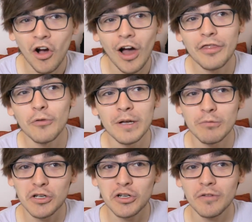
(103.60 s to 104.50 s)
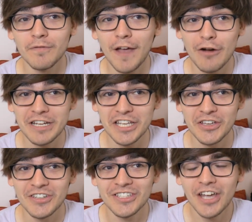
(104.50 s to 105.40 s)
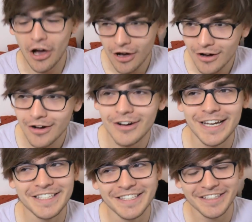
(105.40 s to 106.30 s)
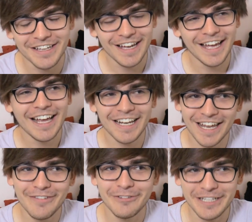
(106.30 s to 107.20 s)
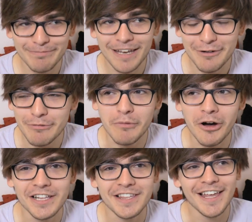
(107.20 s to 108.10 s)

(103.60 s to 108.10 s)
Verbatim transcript: I thought it was very good. Oh, it's clever, he's played with words